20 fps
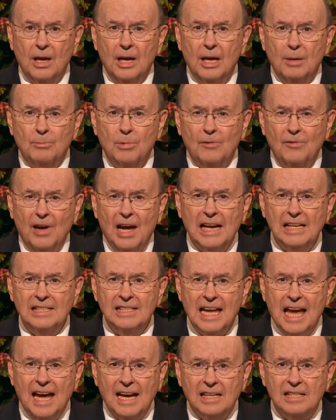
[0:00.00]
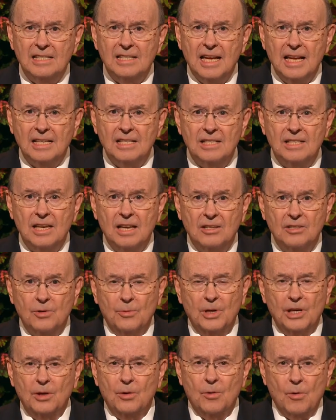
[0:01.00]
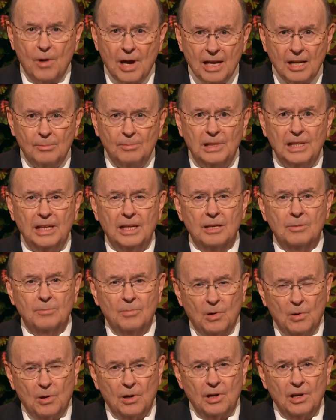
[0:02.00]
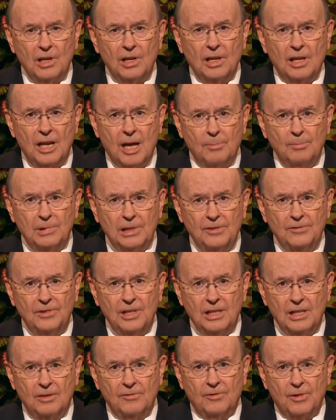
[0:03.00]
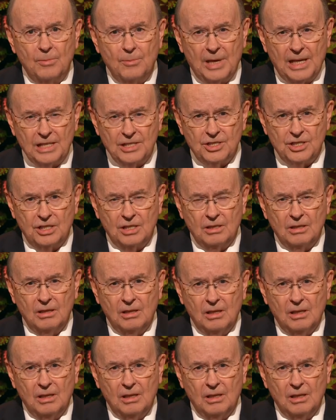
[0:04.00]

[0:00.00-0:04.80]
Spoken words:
provides access to incredibly important and uplifting information,